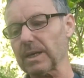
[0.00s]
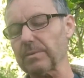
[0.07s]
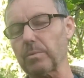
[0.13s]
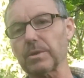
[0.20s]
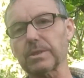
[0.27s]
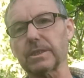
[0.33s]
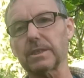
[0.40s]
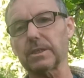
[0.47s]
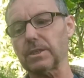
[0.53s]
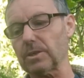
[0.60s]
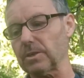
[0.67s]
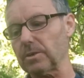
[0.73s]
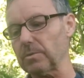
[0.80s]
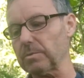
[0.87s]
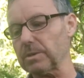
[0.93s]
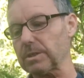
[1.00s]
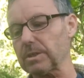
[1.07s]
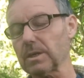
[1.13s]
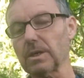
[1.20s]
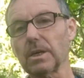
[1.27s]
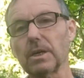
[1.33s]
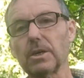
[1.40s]
I wanted to do was
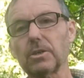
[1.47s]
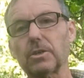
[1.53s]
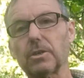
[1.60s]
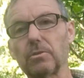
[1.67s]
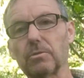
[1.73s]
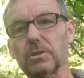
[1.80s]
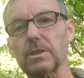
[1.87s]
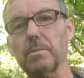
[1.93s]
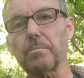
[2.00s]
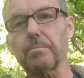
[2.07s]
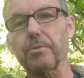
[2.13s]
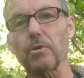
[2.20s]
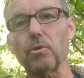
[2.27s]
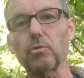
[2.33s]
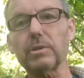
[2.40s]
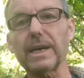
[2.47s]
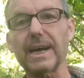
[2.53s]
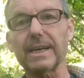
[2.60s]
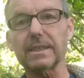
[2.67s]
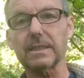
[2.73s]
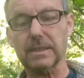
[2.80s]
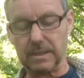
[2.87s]
shoot some
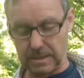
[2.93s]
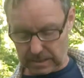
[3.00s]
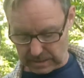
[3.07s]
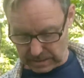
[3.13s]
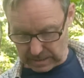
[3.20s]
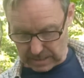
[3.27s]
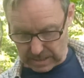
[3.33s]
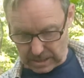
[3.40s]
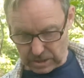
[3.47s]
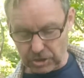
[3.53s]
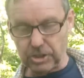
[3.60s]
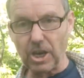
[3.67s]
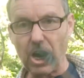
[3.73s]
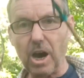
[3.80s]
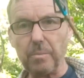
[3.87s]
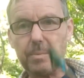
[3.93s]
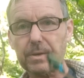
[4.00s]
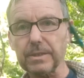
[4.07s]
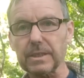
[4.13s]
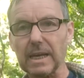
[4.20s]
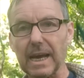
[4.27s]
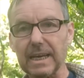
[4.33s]
broadheads,
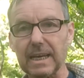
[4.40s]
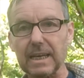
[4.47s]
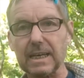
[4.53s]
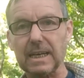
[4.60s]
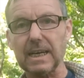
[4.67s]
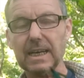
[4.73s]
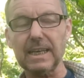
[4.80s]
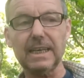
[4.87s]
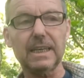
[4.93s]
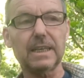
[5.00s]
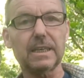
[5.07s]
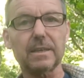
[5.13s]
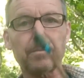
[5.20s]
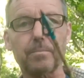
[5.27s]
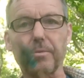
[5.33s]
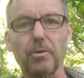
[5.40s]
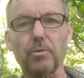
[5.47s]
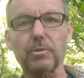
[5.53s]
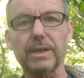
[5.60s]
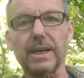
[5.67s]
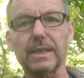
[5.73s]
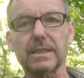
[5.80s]
sharpened and cleaned
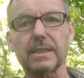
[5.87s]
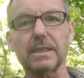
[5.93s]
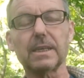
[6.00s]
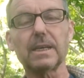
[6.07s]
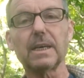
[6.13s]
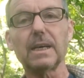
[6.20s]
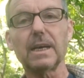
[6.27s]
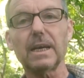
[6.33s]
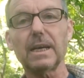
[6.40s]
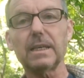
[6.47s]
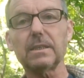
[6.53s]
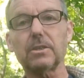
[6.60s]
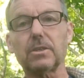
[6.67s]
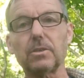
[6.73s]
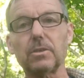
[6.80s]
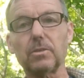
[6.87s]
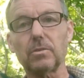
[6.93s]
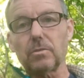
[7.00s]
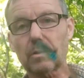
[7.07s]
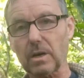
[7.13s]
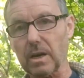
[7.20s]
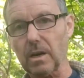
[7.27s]
broadheads,
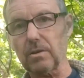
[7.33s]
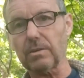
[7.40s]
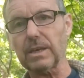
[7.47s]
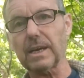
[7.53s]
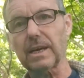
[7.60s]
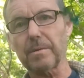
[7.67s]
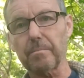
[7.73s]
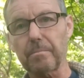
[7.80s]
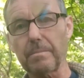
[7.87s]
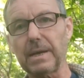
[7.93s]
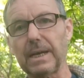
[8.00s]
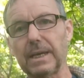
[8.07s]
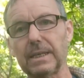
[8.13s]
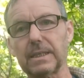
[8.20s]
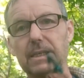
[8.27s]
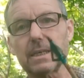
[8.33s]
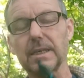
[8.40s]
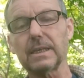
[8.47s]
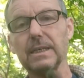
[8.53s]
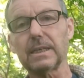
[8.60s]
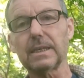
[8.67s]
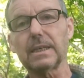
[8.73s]
into clothing, meat,
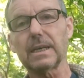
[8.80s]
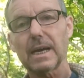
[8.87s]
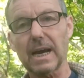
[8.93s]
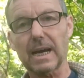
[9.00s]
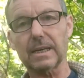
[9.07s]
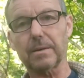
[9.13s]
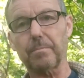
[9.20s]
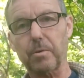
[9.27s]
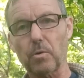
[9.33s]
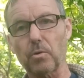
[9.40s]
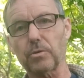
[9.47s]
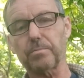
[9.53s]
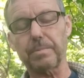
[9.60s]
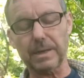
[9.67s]
and a board